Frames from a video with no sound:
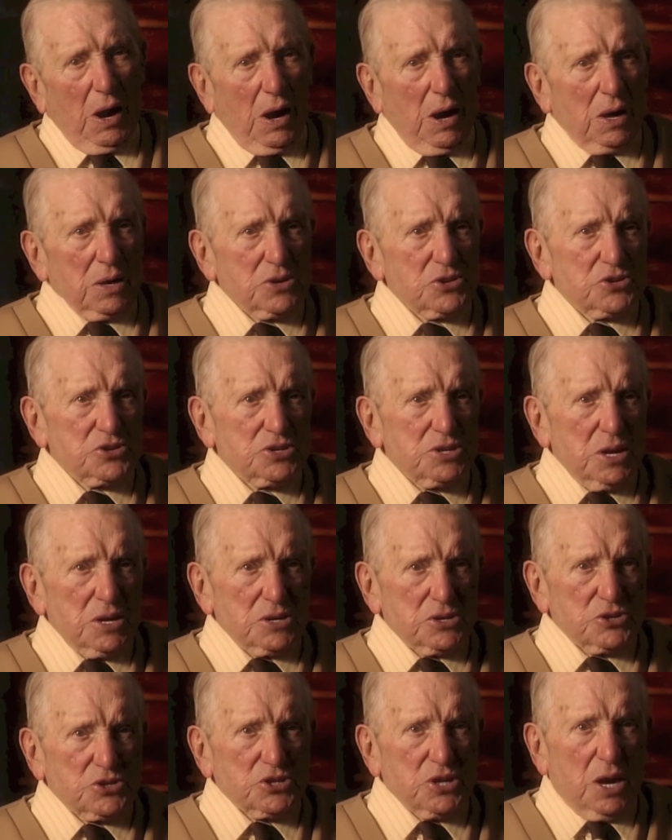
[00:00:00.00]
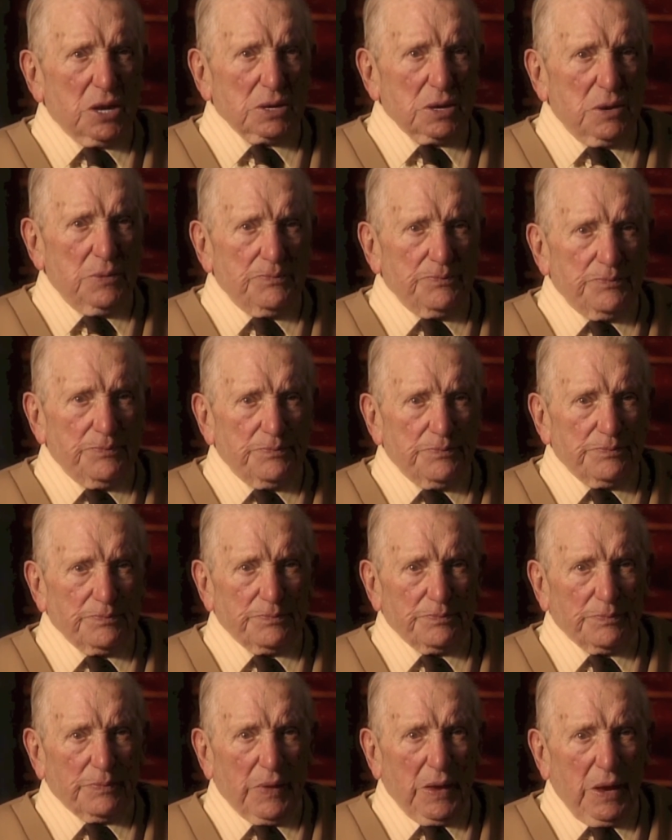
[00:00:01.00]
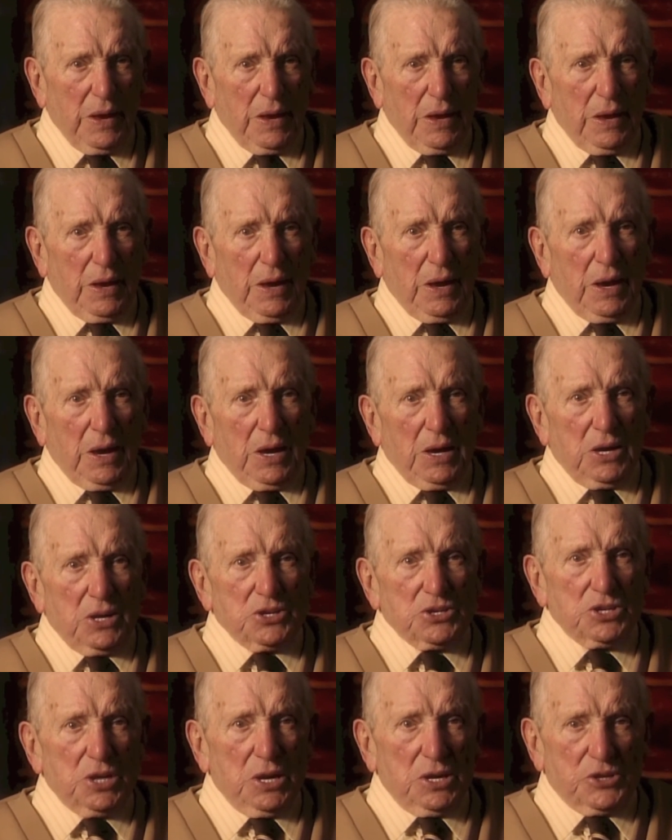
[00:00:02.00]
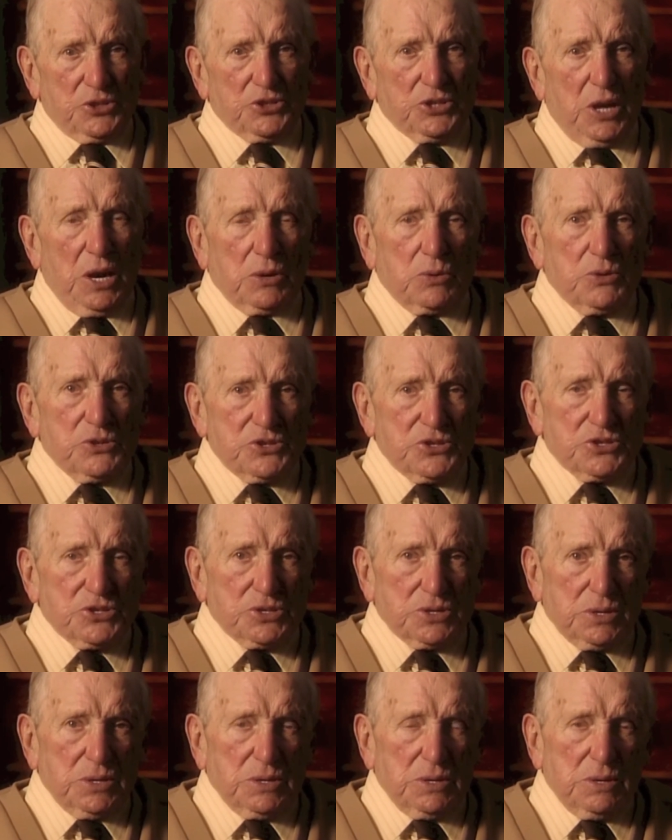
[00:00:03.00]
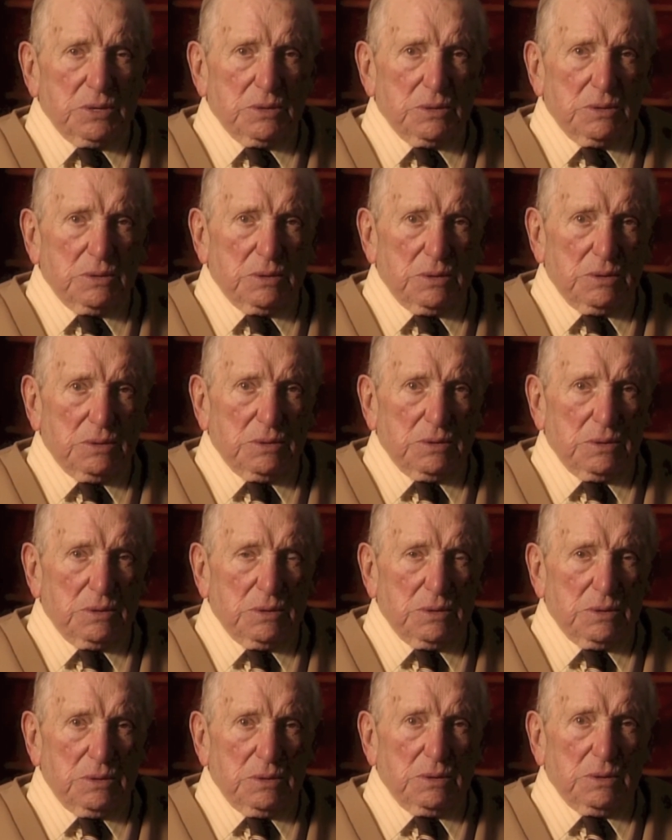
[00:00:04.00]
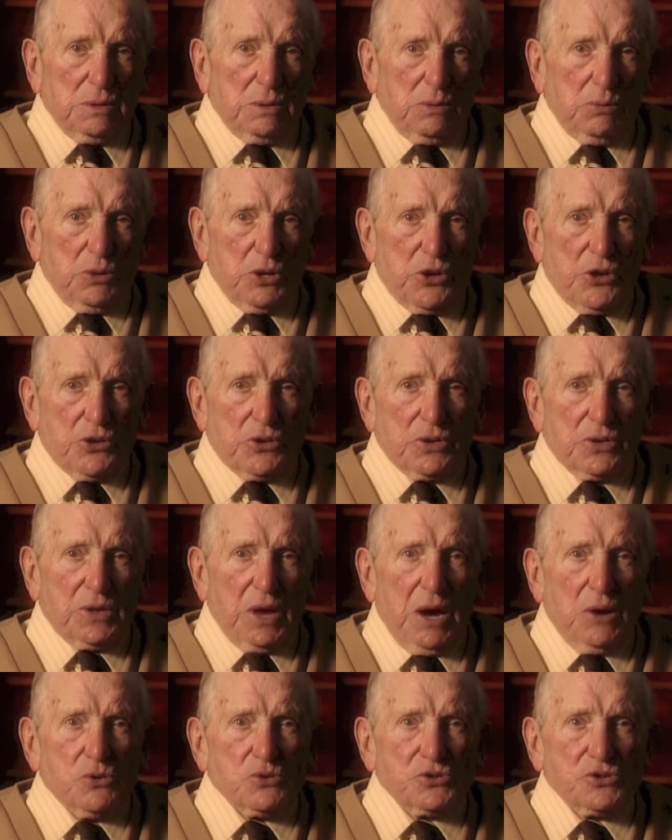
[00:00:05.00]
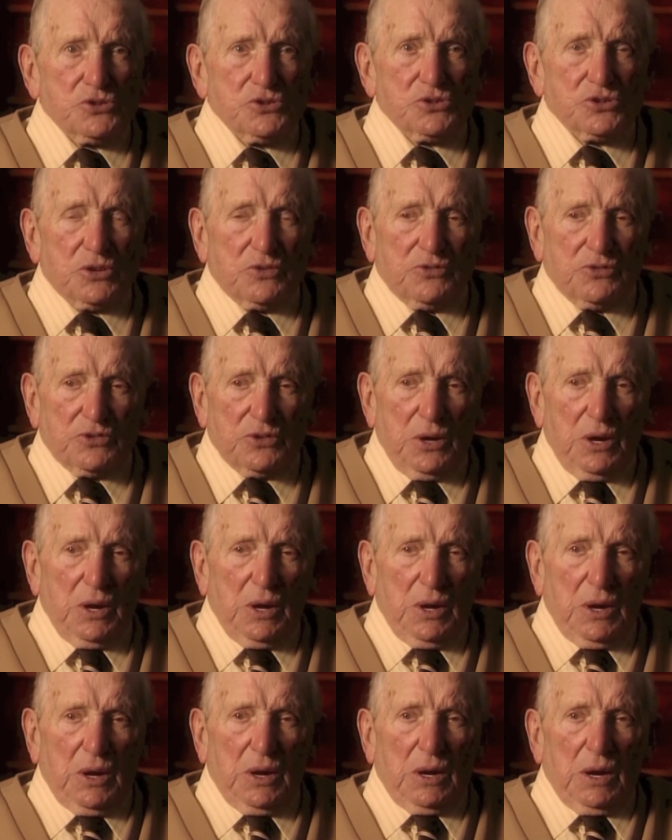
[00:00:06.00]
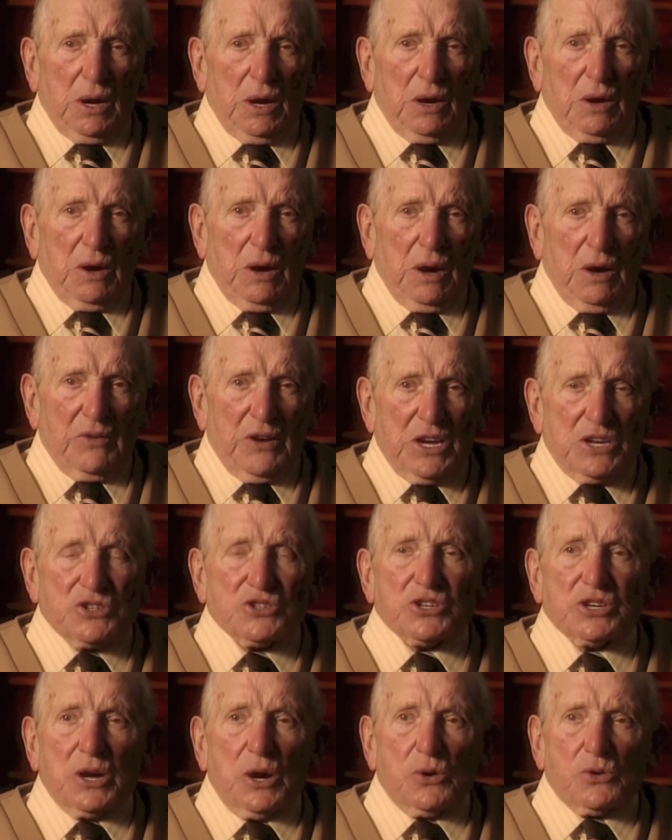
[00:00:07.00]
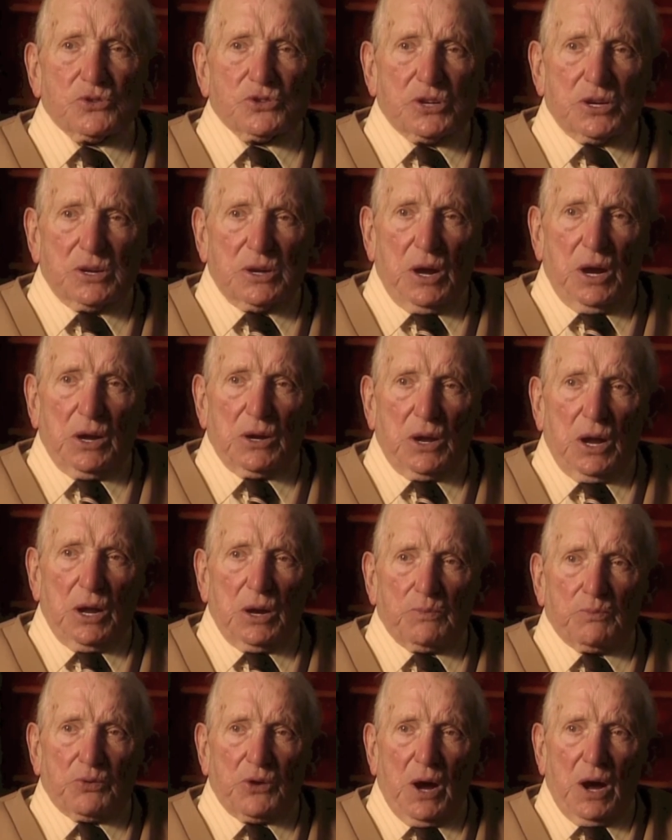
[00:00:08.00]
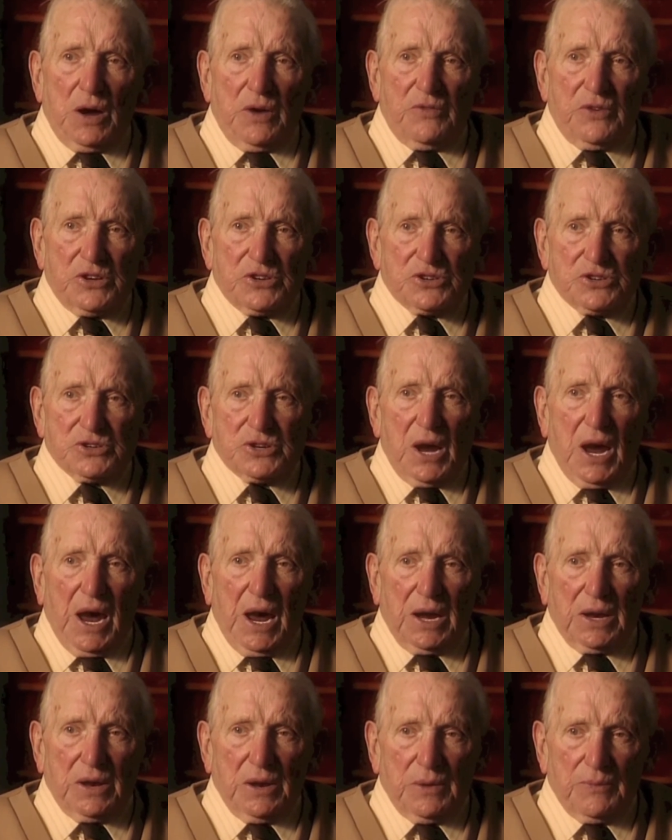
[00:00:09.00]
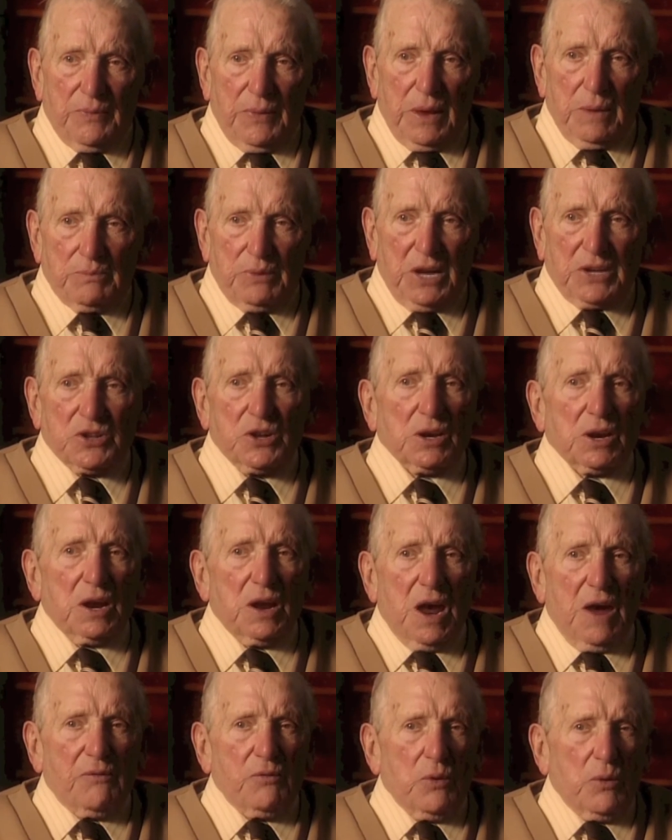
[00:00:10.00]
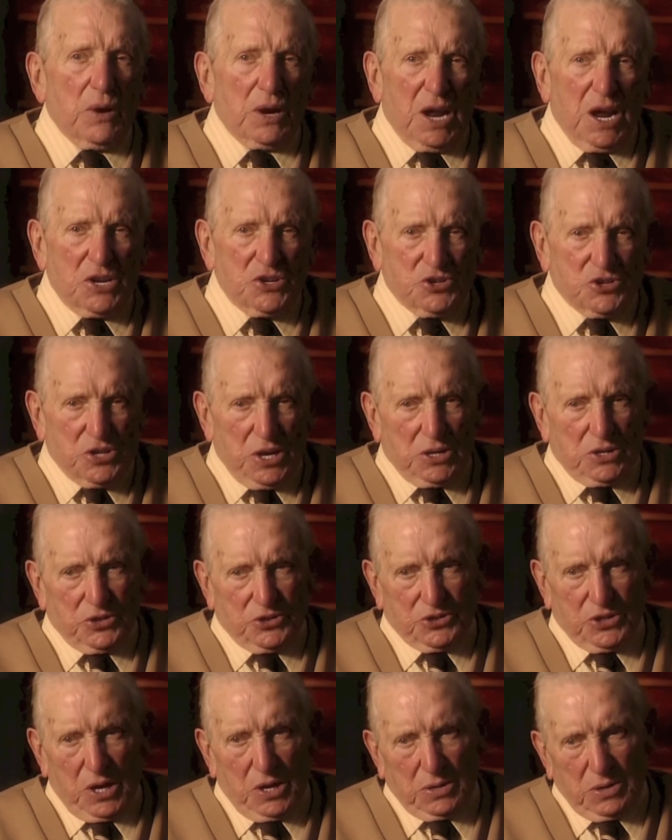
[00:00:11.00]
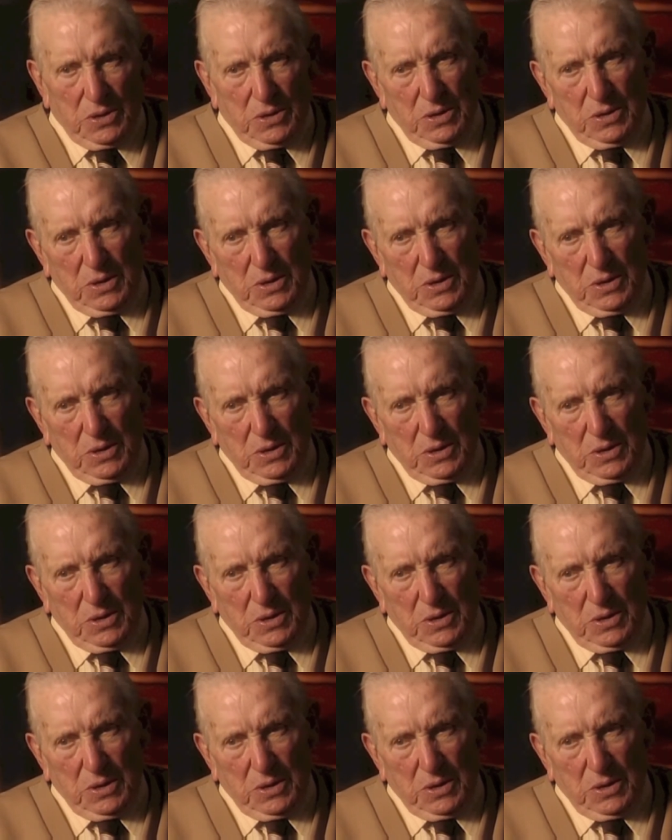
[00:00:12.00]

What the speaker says: Shell-shock. Shell-shock was... with thousands of NCOs and privates had. Practically everyone had shell shock.